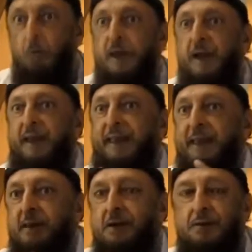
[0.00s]
We are
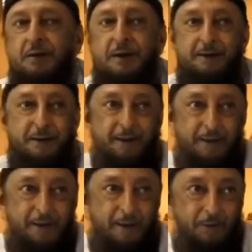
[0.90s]

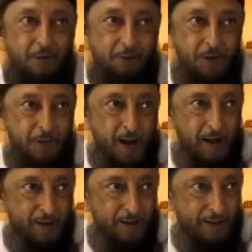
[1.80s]
inundated with
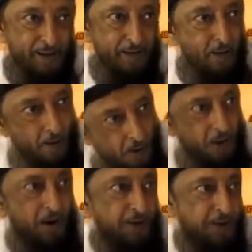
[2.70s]
riba
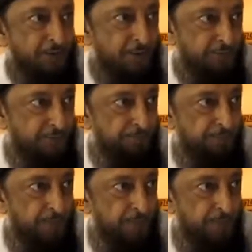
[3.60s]
all around us.